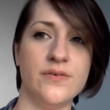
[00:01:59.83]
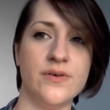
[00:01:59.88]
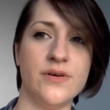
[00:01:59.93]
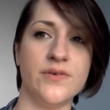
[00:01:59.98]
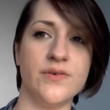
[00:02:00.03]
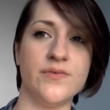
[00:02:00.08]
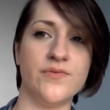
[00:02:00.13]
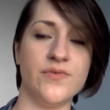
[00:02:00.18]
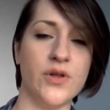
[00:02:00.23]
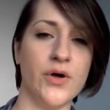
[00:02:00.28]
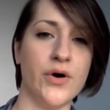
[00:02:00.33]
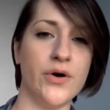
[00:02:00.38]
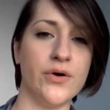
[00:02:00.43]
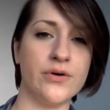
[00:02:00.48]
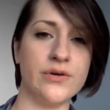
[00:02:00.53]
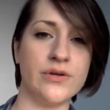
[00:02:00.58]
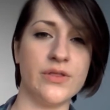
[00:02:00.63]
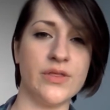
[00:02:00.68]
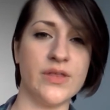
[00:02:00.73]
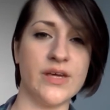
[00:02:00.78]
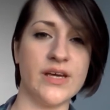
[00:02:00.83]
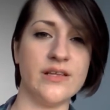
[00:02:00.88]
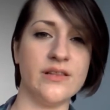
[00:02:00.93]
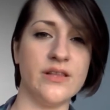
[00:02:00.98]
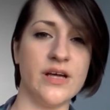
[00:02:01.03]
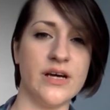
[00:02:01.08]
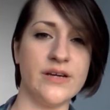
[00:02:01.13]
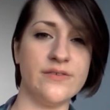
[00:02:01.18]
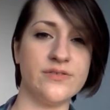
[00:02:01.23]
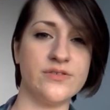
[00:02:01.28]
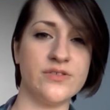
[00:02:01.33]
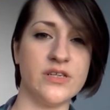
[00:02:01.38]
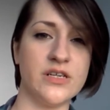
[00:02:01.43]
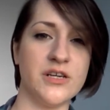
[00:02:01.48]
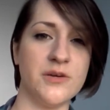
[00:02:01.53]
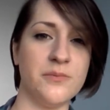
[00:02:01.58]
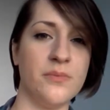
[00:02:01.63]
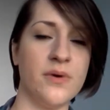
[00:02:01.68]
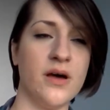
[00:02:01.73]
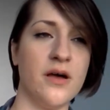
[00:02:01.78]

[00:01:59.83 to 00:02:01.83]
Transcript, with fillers: vlog thing, live stream.